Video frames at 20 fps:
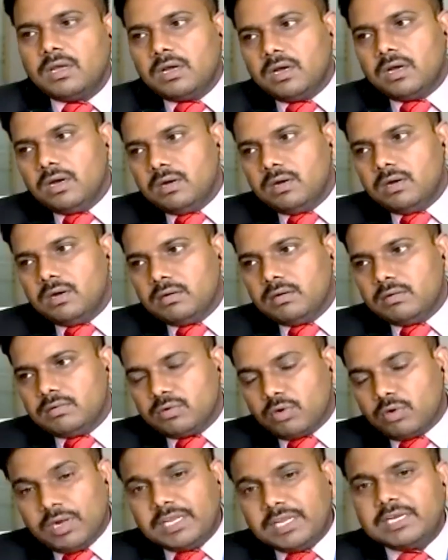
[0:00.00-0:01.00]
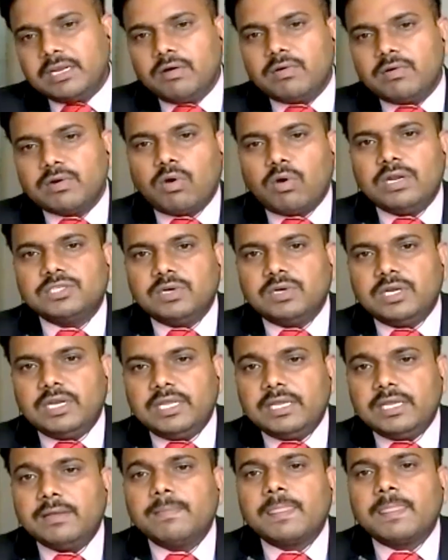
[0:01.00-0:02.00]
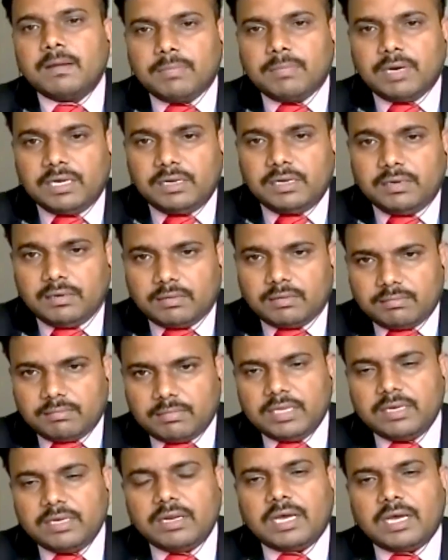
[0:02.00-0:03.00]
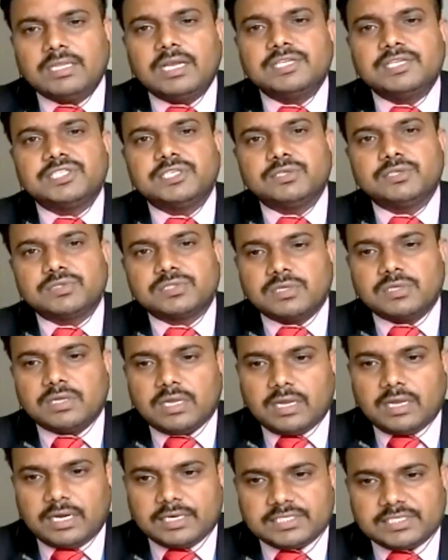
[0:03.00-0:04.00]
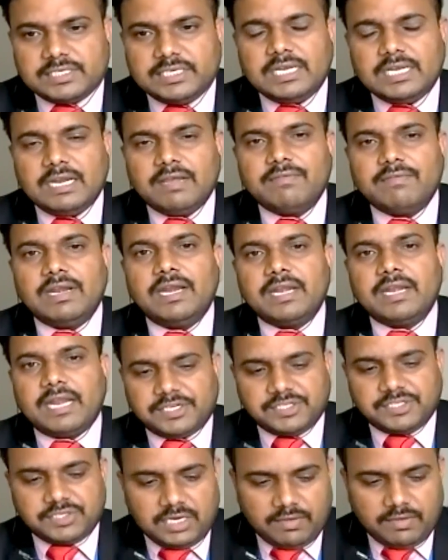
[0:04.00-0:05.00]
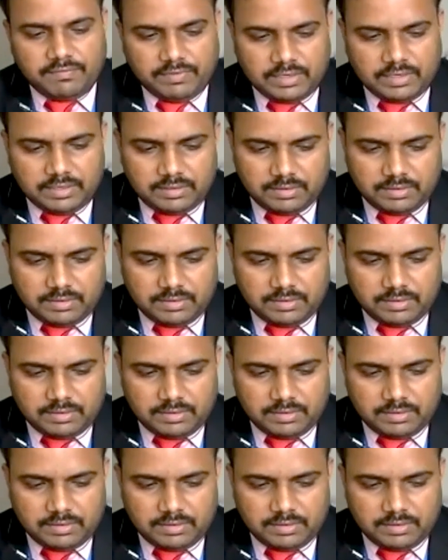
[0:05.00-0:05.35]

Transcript: not in our college only, but in other institutes at state level and national level.